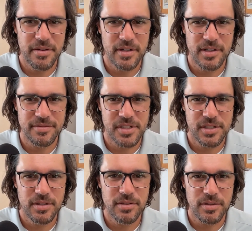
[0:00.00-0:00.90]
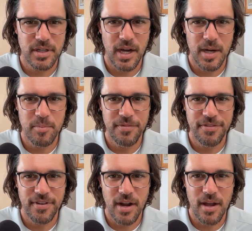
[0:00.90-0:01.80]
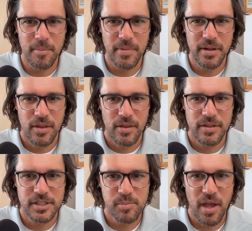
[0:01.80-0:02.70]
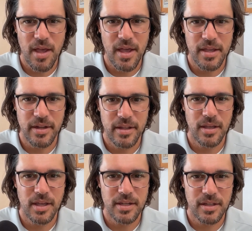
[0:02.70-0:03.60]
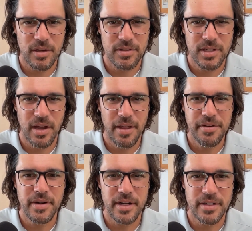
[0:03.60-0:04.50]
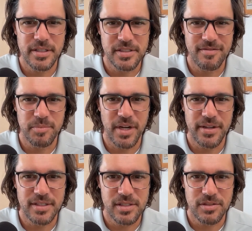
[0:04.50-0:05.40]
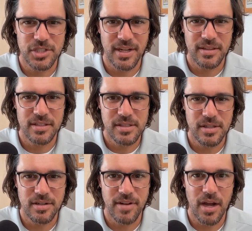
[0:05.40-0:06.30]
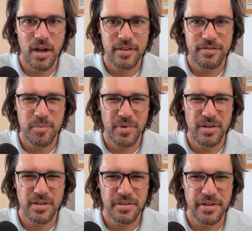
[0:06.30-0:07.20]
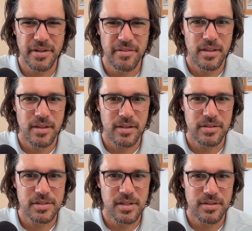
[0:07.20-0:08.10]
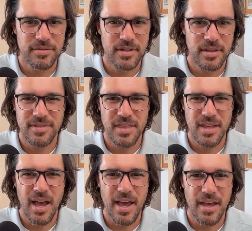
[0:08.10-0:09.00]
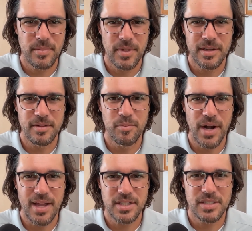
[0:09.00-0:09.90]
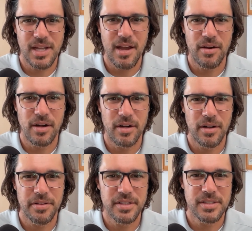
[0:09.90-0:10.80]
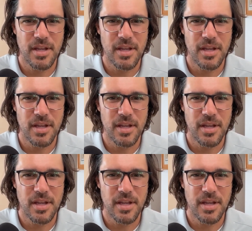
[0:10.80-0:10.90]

nerves too come from the spine and go to other areas of the body. So check this nerve out. The femoral nerve goes to the front of the thigh. It branches out all these